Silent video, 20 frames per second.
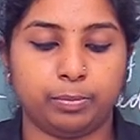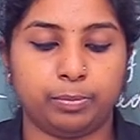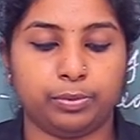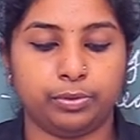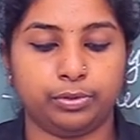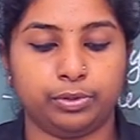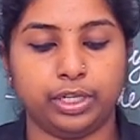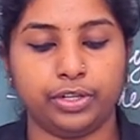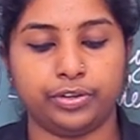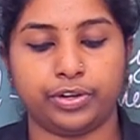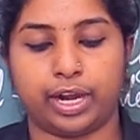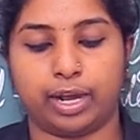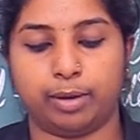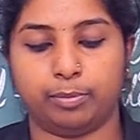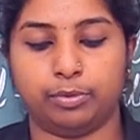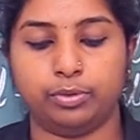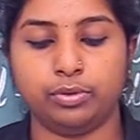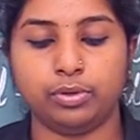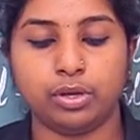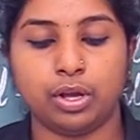Poor
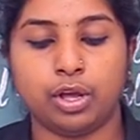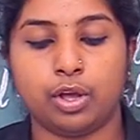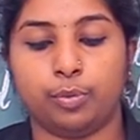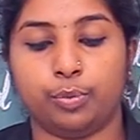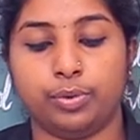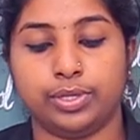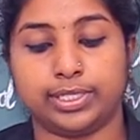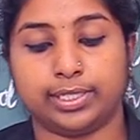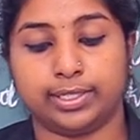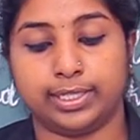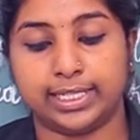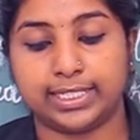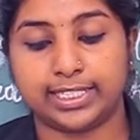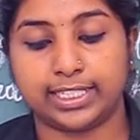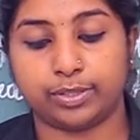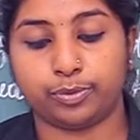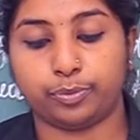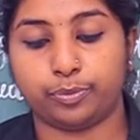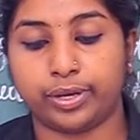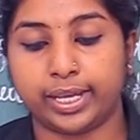Ramu was
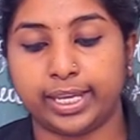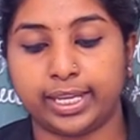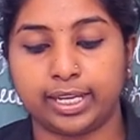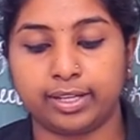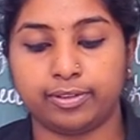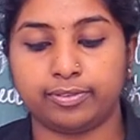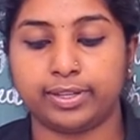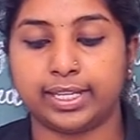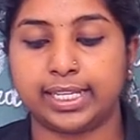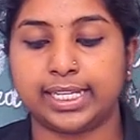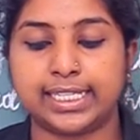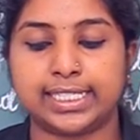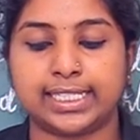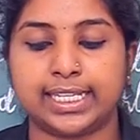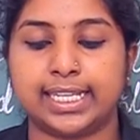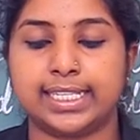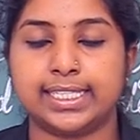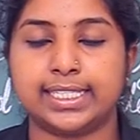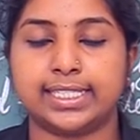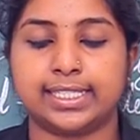getting very, very
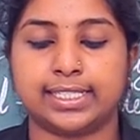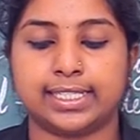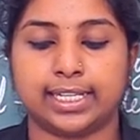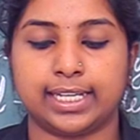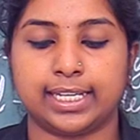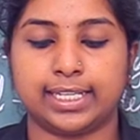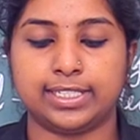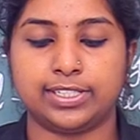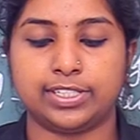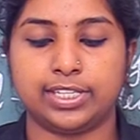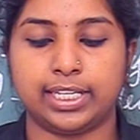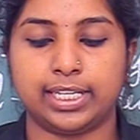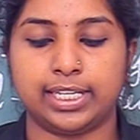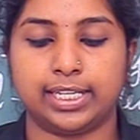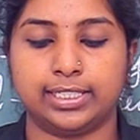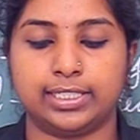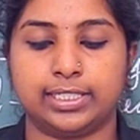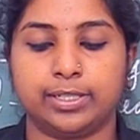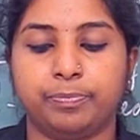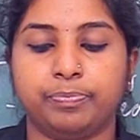tensed
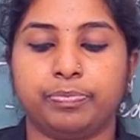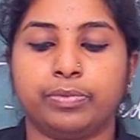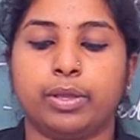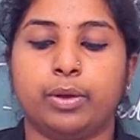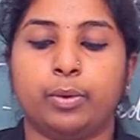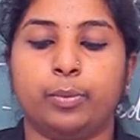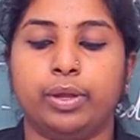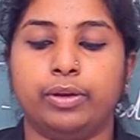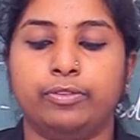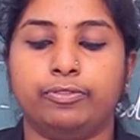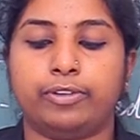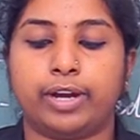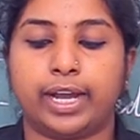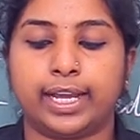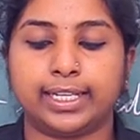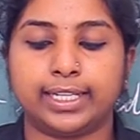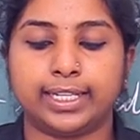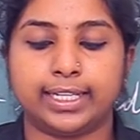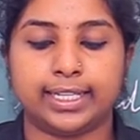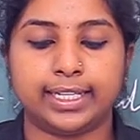indeed. When
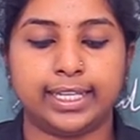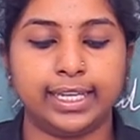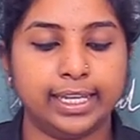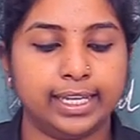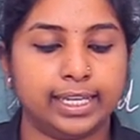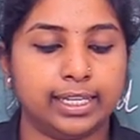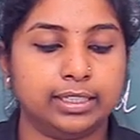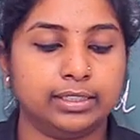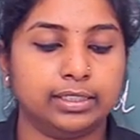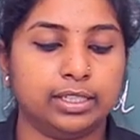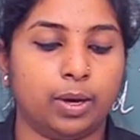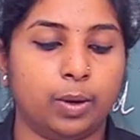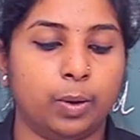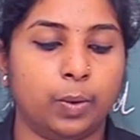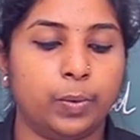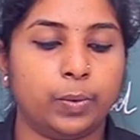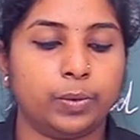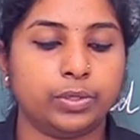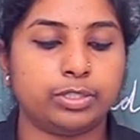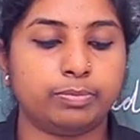finally the
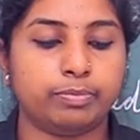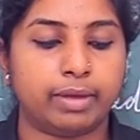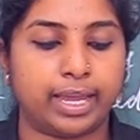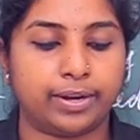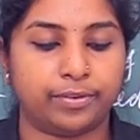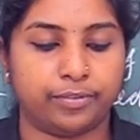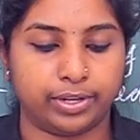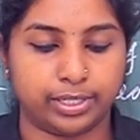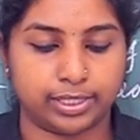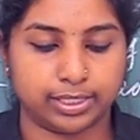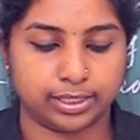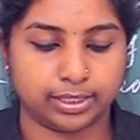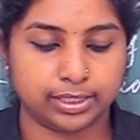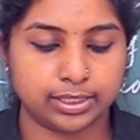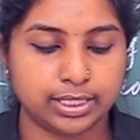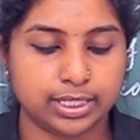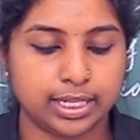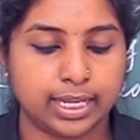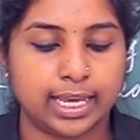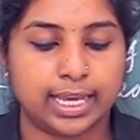old man
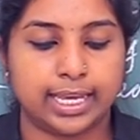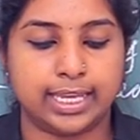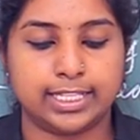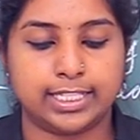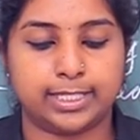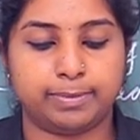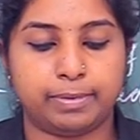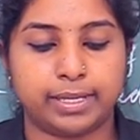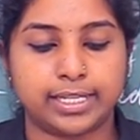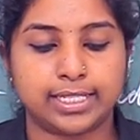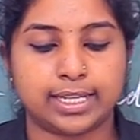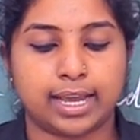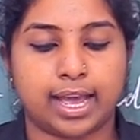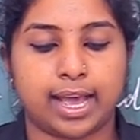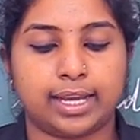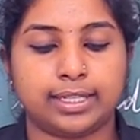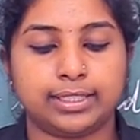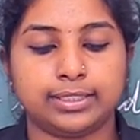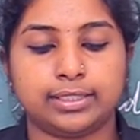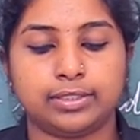returned, he spent
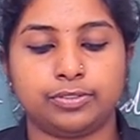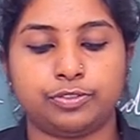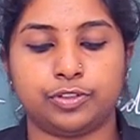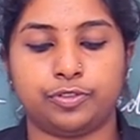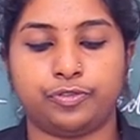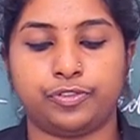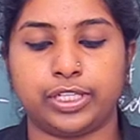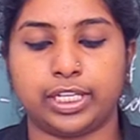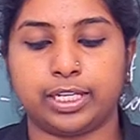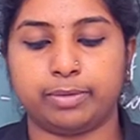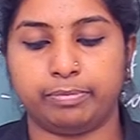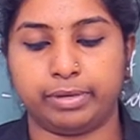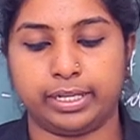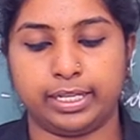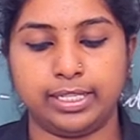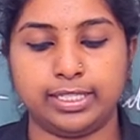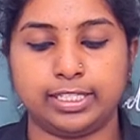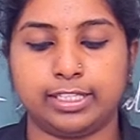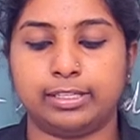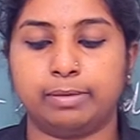another 15
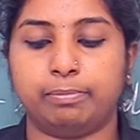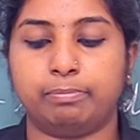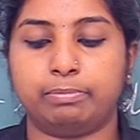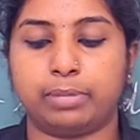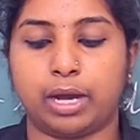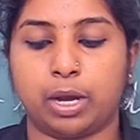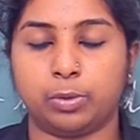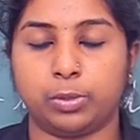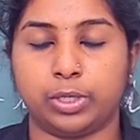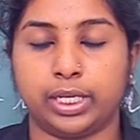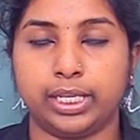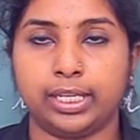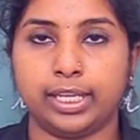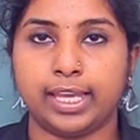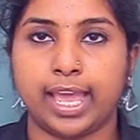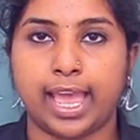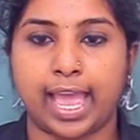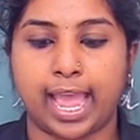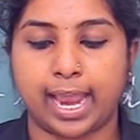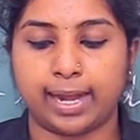minutes
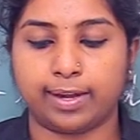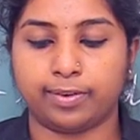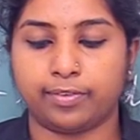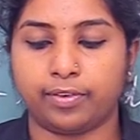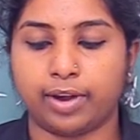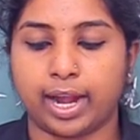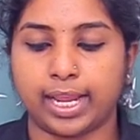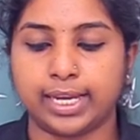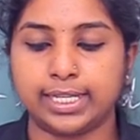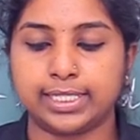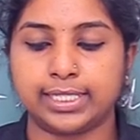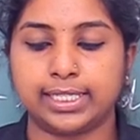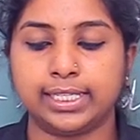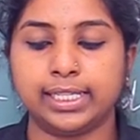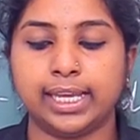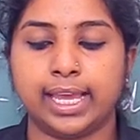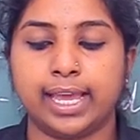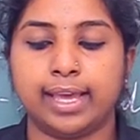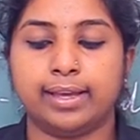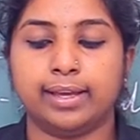pounding and
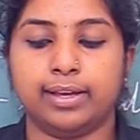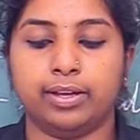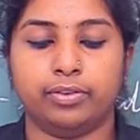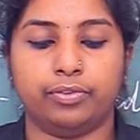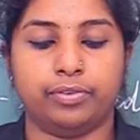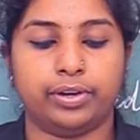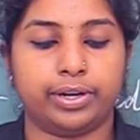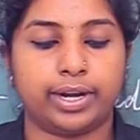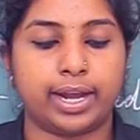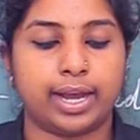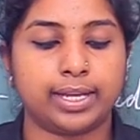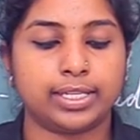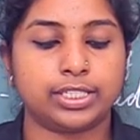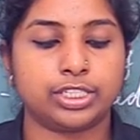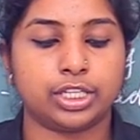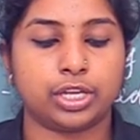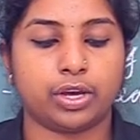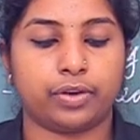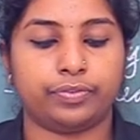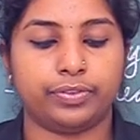grinding a
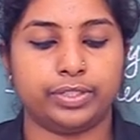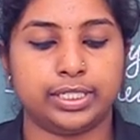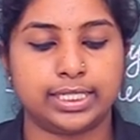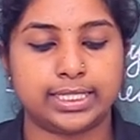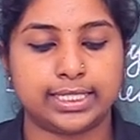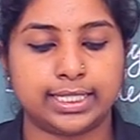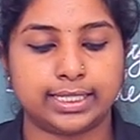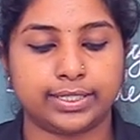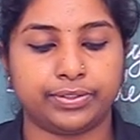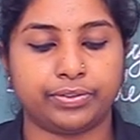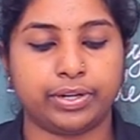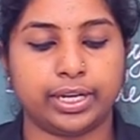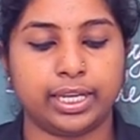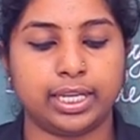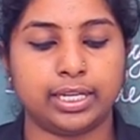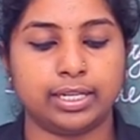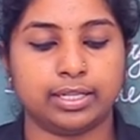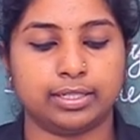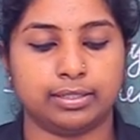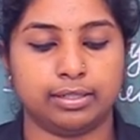variety of little
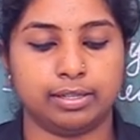green